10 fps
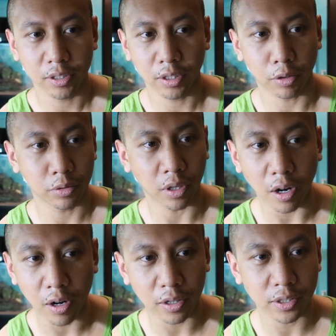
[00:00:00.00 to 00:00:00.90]
you know,
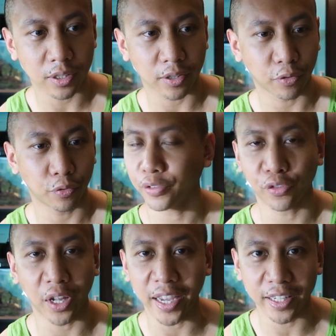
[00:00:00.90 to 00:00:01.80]
dogs,
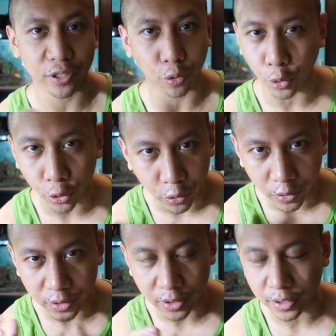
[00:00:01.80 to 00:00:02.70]
flying
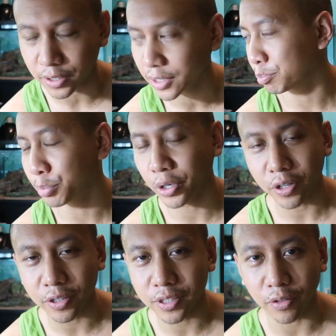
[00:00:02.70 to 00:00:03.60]
squirrels,
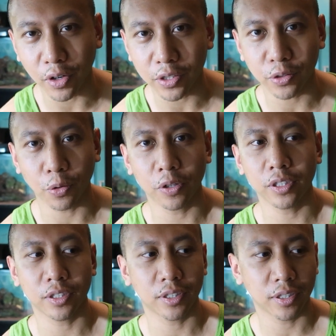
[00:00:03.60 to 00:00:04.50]
birds of all
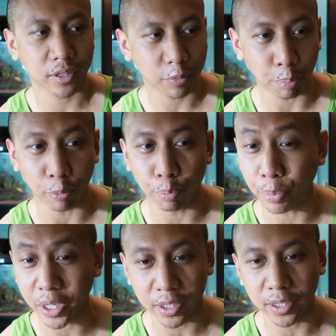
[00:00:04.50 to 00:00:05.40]
sorts,
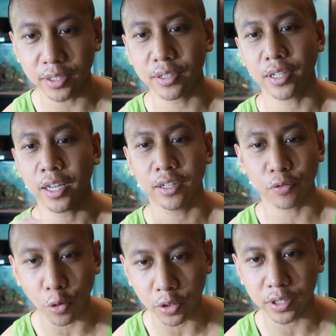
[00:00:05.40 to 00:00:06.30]
bunnies, and
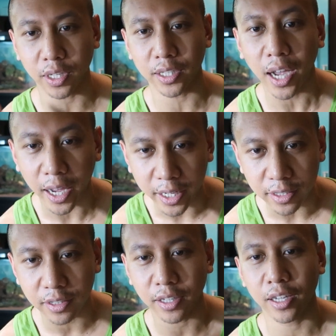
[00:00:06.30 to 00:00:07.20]
of course they
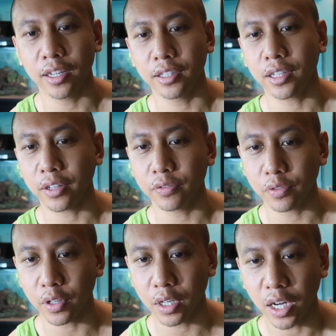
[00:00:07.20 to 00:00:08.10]
die, and
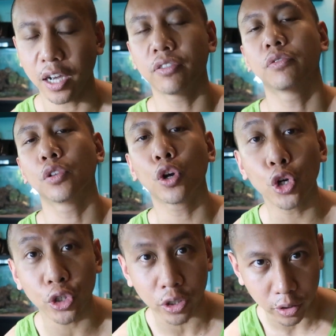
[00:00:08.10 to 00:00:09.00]
I've
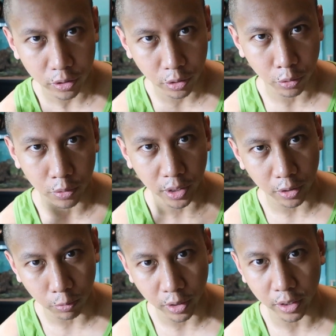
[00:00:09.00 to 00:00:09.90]
learned to
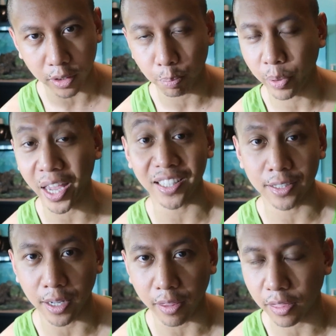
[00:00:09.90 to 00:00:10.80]
deal with
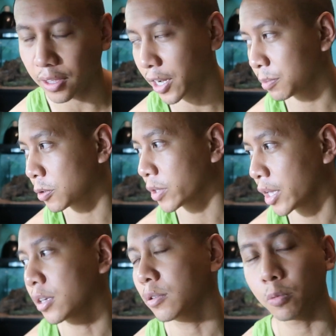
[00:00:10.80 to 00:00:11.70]
pet death. I'm
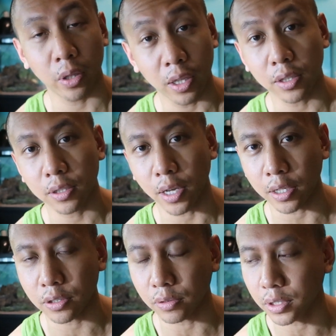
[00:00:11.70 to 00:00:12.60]
okay with it,
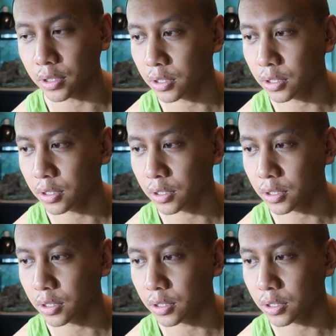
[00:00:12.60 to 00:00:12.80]
actually.